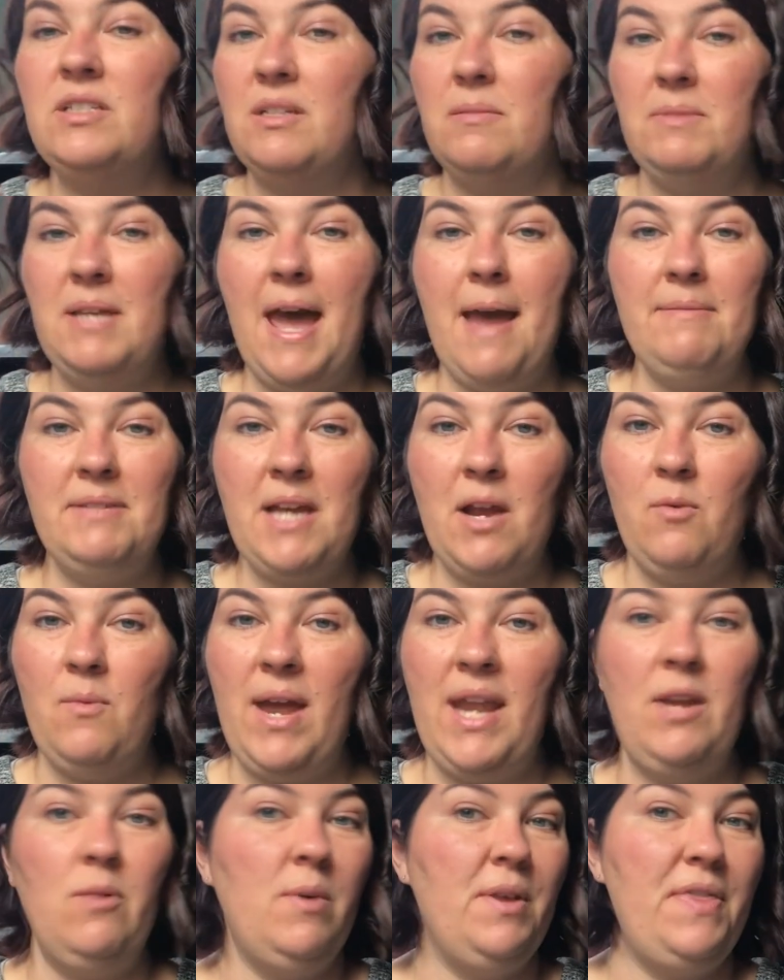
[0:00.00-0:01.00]
Sometimes I
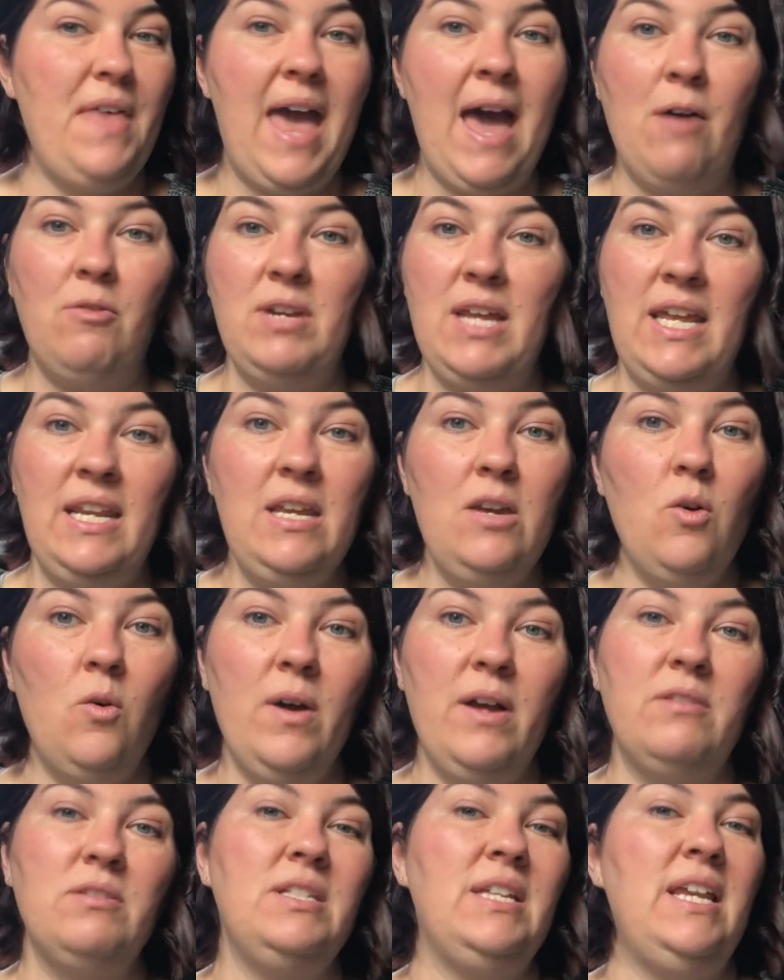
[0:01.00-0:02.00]
ran it without any
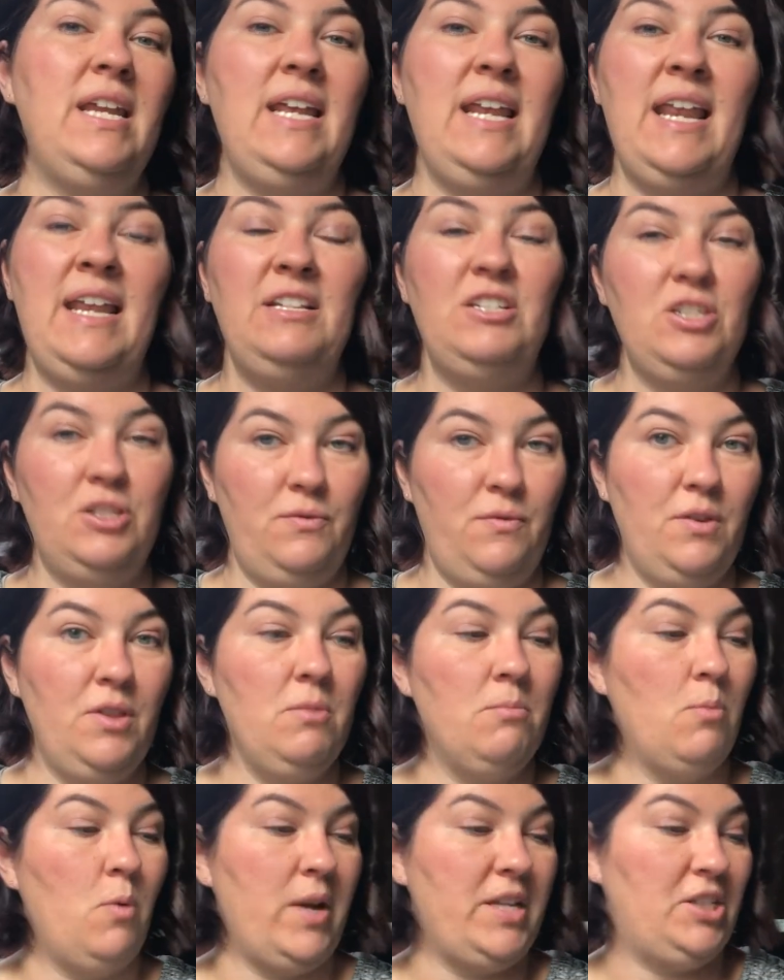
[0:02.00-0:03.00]
oils in it and just for
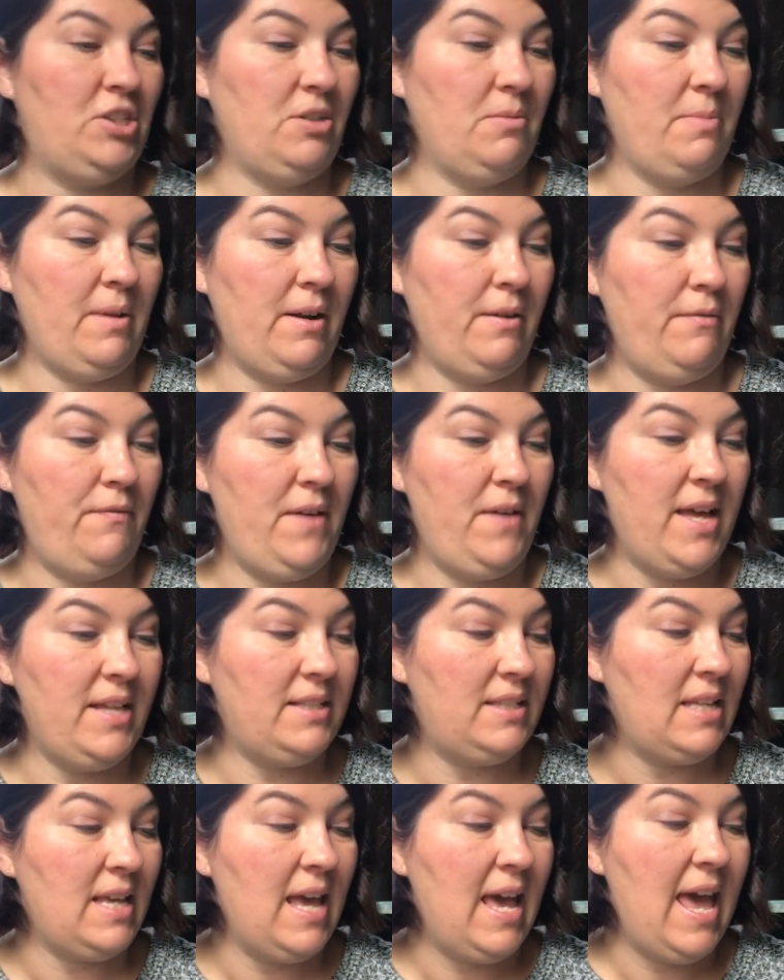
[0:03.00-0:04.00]
the moisture
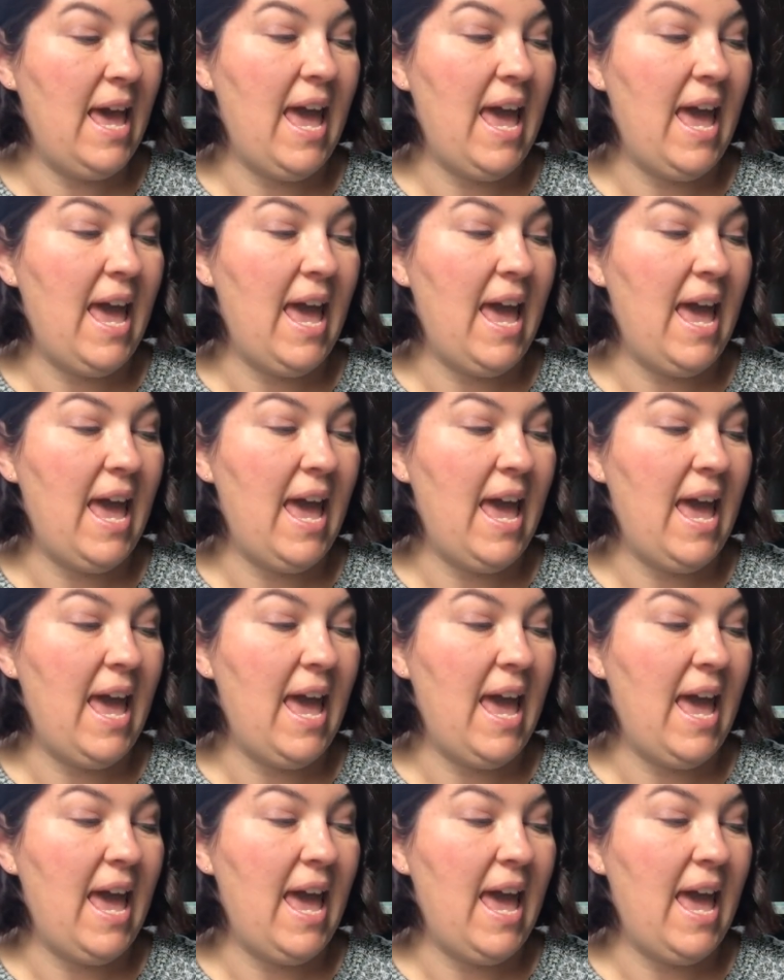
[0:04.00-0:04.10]
benefits.